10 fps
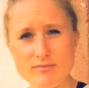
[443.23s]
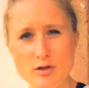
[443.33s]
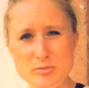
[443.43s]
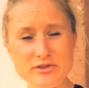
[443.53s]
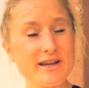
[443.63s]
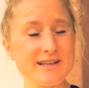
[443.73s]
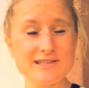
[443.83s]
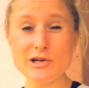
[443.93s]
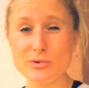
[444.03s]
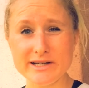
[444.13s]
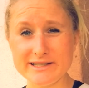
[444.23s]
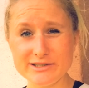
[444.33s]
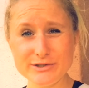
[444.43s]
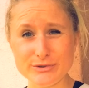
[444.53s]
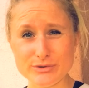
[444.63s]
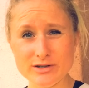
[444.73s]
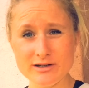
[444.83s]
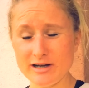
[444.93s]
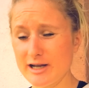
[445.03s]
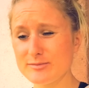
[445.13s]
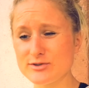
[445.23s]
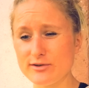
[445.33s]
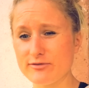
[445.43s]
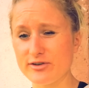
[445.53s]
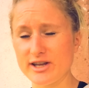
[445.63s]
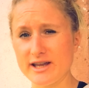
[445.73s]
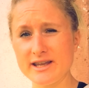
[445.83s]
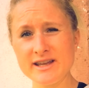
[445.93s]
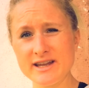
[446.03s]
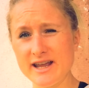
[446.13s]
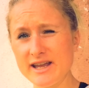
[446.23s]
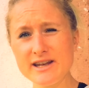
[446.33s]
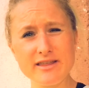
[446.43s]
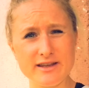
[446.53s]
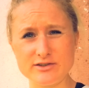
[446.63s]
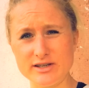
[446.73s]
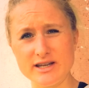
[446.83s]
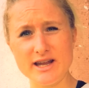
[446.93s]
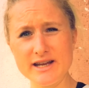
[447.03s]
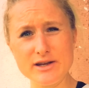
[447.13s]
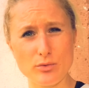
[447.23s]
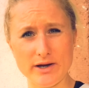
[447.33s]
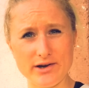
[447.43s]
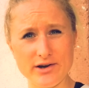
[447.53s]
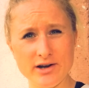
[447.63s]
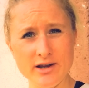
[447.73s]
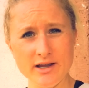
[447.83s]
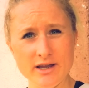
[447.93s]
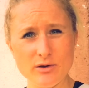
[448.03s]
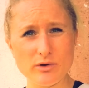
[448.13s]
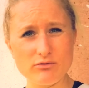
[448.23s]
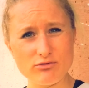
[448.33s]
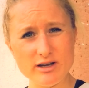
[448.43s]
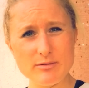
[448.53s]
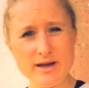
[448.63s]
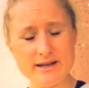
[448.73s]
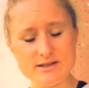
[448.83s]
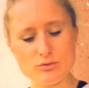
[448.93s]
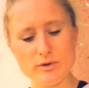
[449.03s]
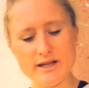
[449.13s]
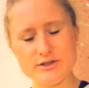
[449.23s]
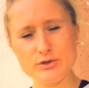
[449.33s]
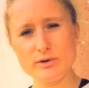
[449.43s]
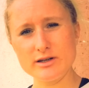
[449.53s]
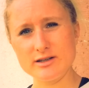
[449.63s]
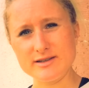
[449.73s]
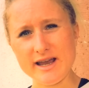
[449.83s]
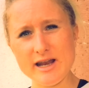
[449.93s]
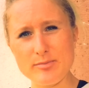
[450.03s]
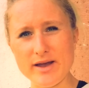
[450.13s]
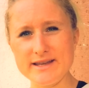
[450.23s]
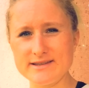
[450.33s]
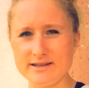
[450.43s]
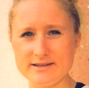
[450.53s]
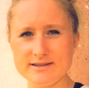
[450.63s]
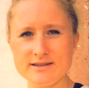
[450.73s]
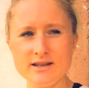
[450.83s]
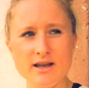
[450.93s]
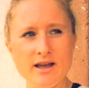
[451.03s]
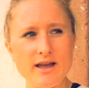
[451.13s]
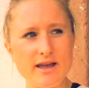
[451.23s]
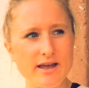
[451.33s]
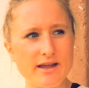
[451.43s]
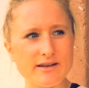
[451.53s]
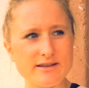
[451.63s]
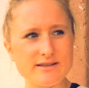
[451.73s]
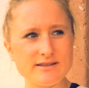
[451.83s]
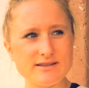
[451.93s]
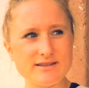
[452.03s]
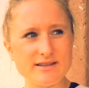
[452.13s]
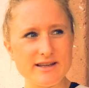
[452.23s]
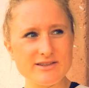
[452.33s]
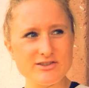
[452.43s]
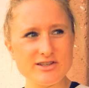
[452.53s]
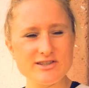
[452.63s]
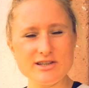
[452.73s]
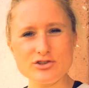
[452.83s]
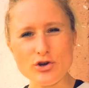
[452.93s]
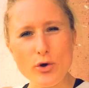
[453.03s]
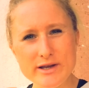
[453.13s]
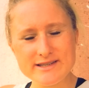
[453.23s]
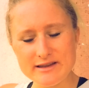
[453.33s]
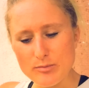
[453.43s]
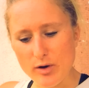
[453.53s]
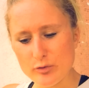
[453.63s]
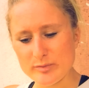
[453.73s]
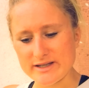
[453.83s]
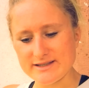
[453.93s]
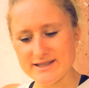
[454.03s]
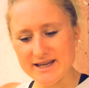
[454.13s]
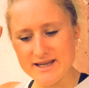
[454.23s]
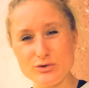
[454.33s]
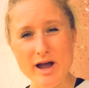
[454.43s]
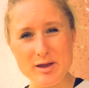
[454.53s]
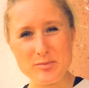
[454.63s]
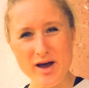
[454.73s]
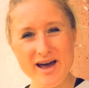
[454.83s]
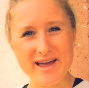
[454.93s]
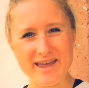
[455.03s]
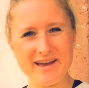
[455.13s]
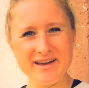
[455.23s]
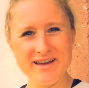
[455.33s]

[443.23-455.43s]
But that is not what I do. I am so free. I can get anything to eat anywhere. What really matters is what I do on a daily basis, and it's just a choice in the moment. Do I buy?